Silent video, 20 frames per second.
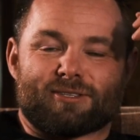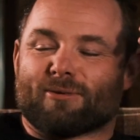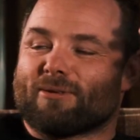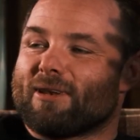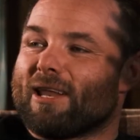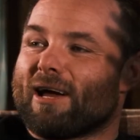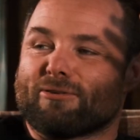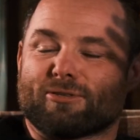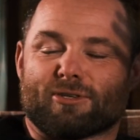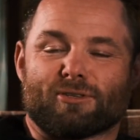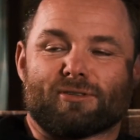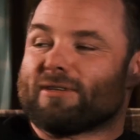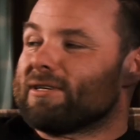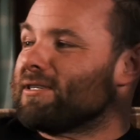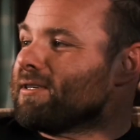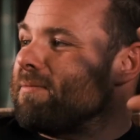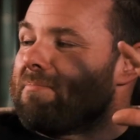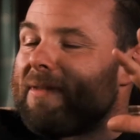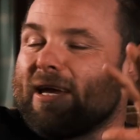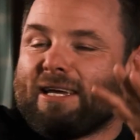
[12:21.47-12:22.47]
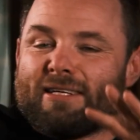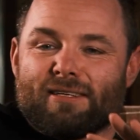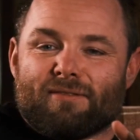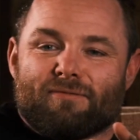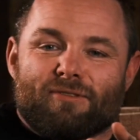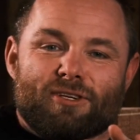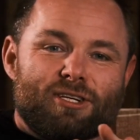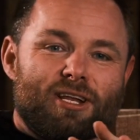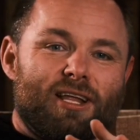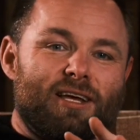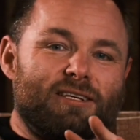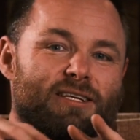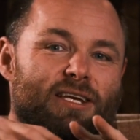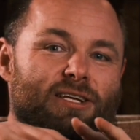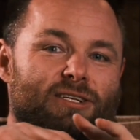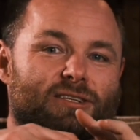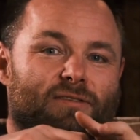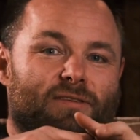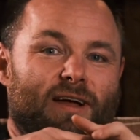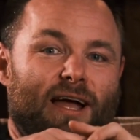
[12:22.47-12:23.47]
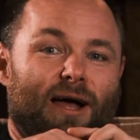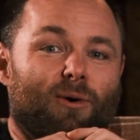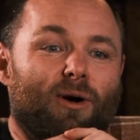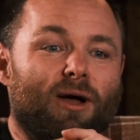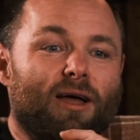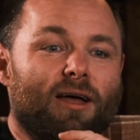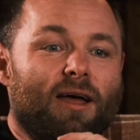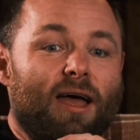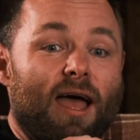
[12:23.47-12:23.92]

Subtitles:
So Lara's done this amazing visualization of how